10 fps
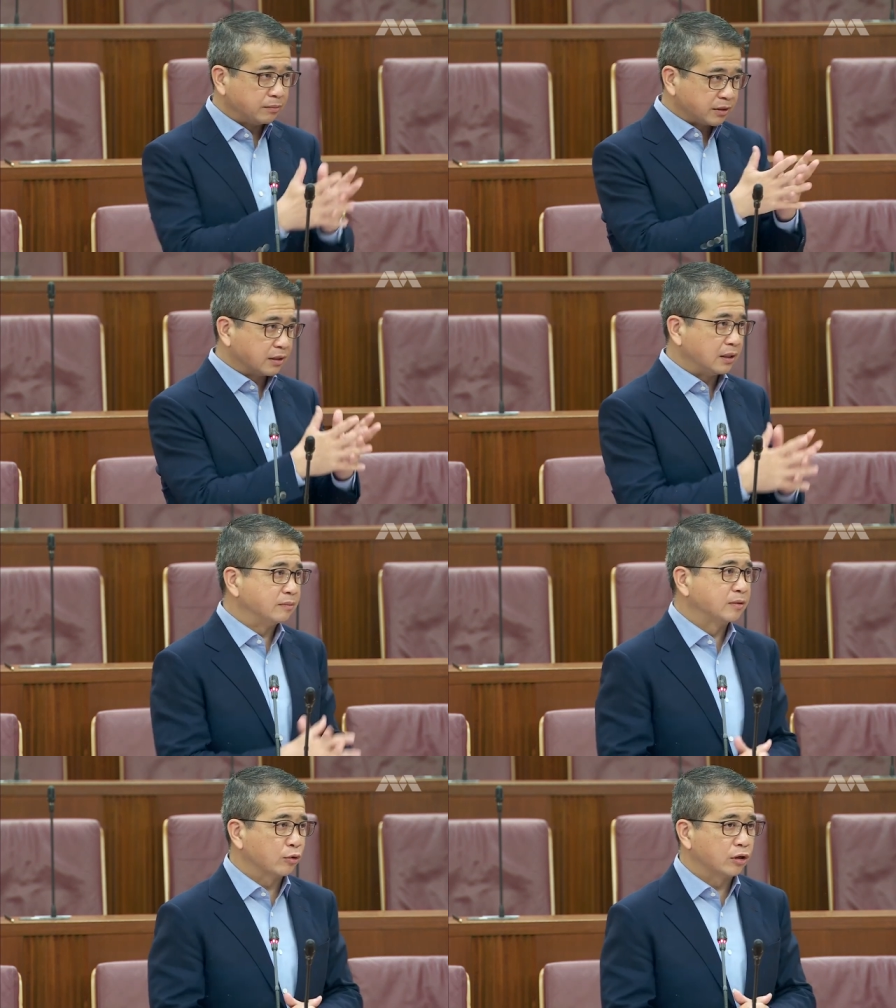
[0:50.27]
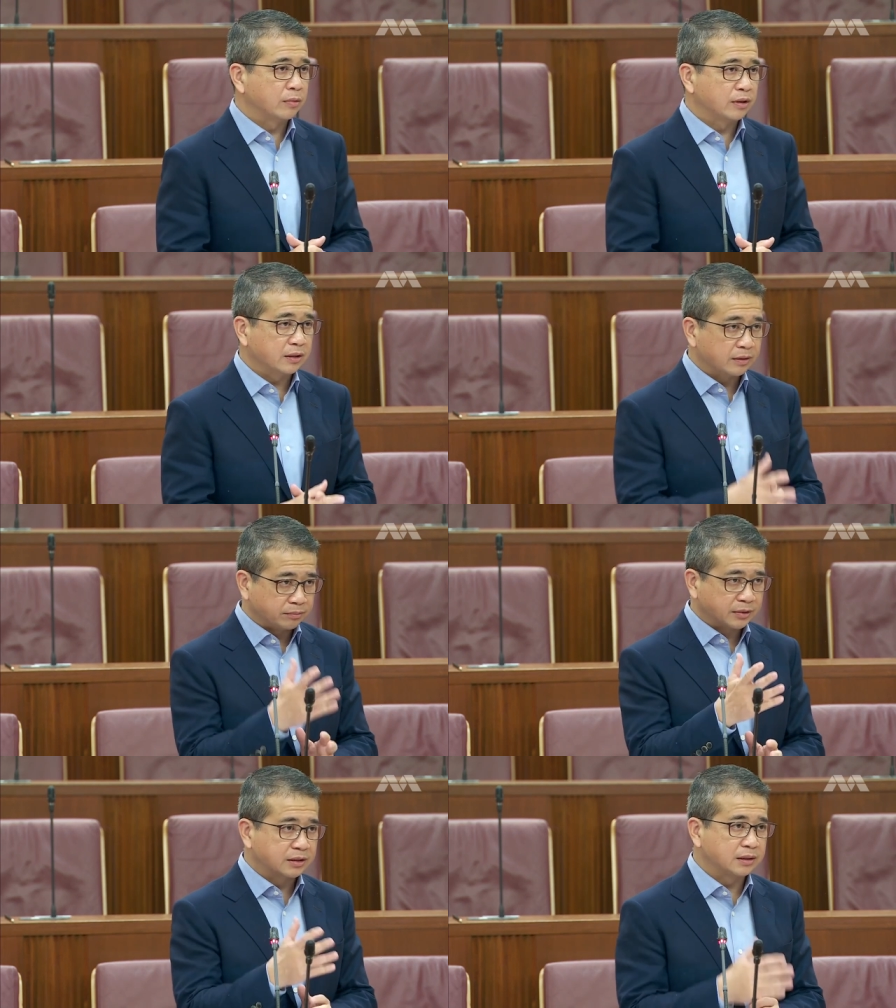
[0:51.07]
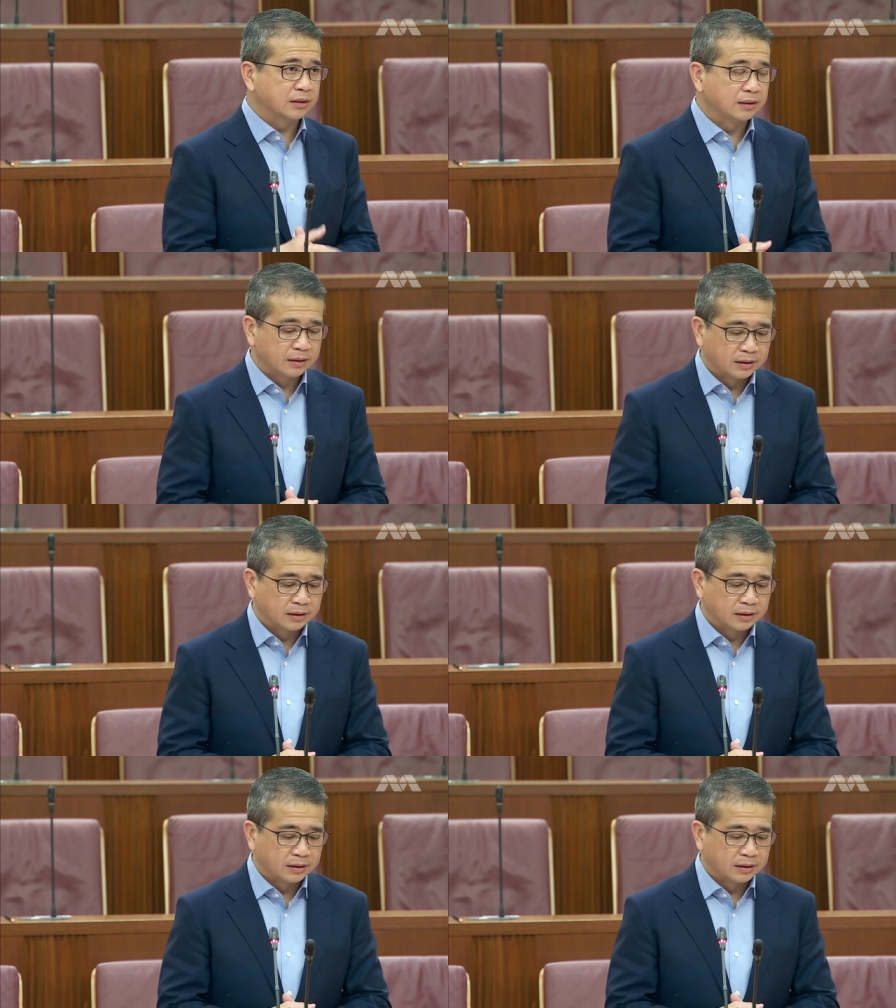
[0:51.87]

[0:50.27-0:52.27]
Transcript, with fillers: Mr. Lim spoke about it, Mr.